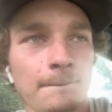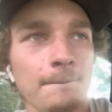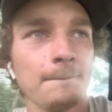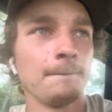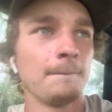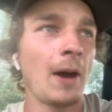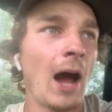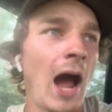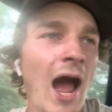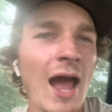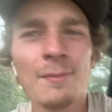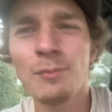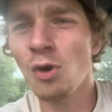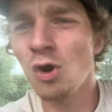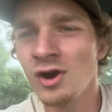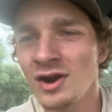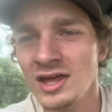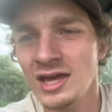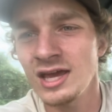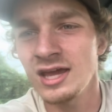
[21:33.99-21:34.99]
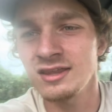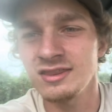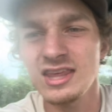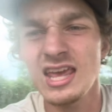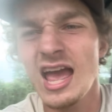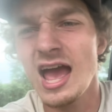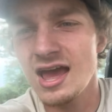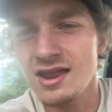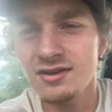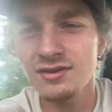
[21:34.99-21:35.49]
I bought it in the
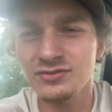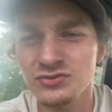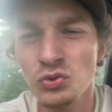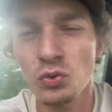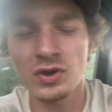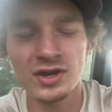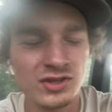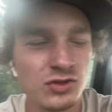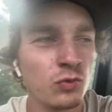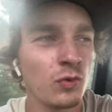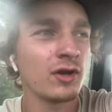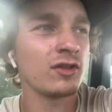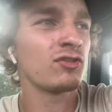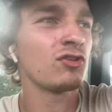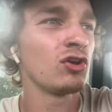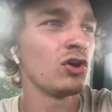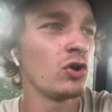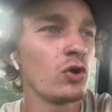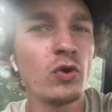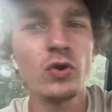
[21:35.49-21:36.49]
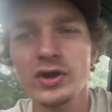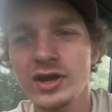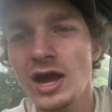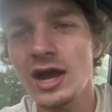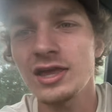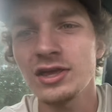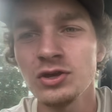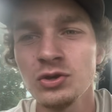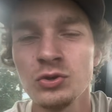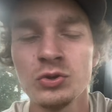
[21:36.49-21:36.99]
end of 2022. It got
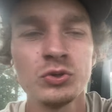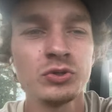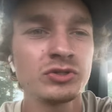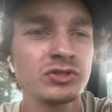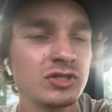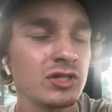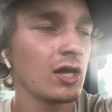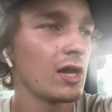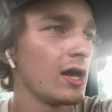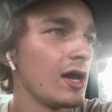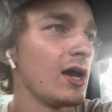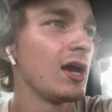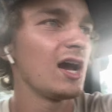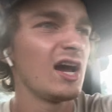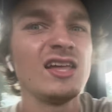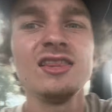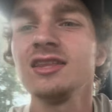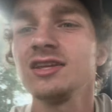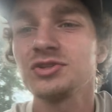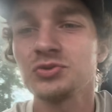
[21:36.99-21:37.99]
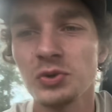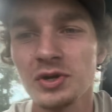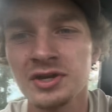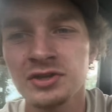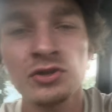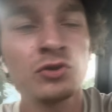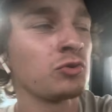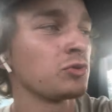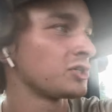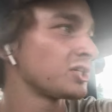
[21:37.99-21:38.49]
used in the
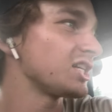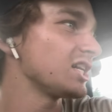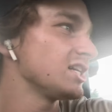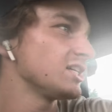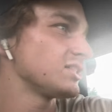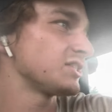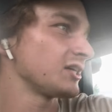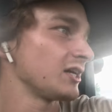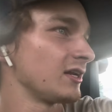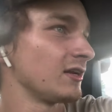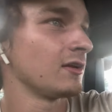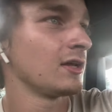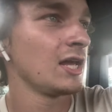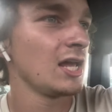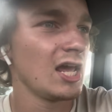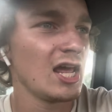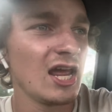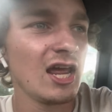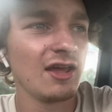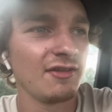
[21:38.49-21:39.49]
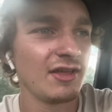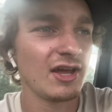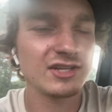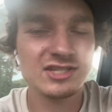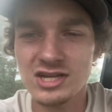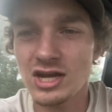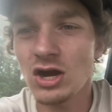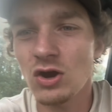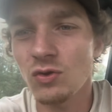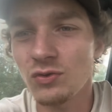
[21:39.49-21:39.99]
22 season. That's
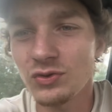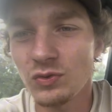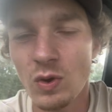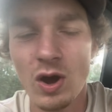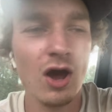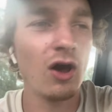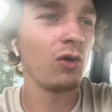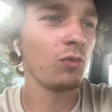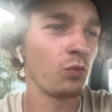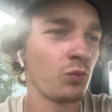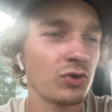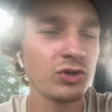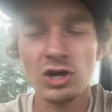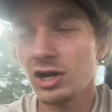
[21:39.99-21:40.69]
how we knew how to try